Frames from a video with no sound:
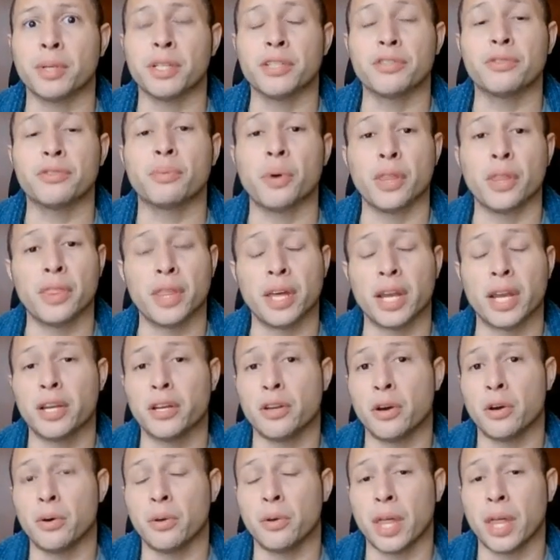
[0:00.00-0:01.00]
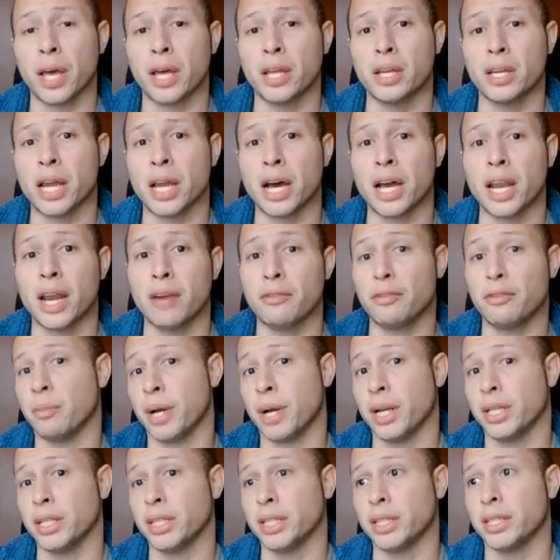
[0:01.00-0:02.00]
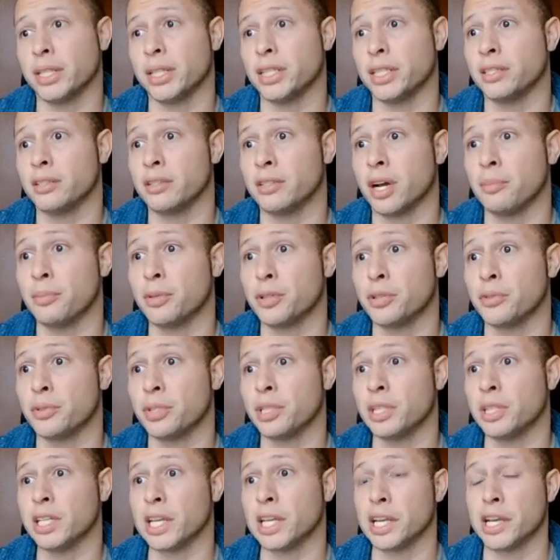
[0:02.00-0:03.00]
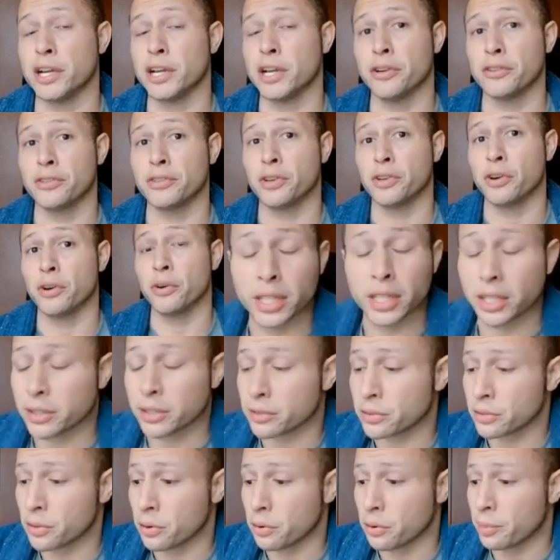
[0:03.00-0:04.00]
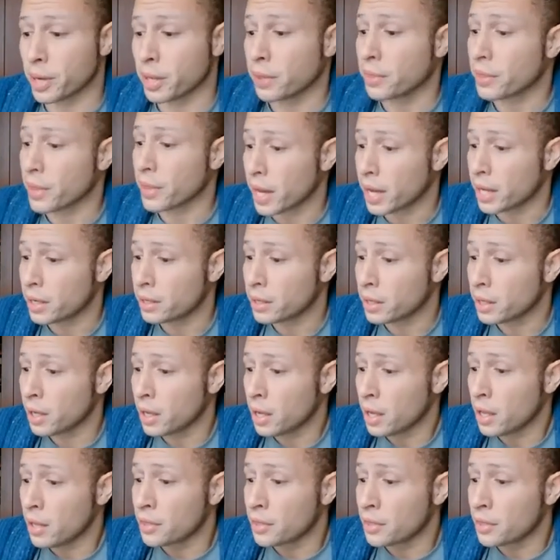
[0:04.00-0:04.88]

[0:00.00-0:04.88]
but it's one that I know that not everybody gets an opportunity to hear. For letting us know about that.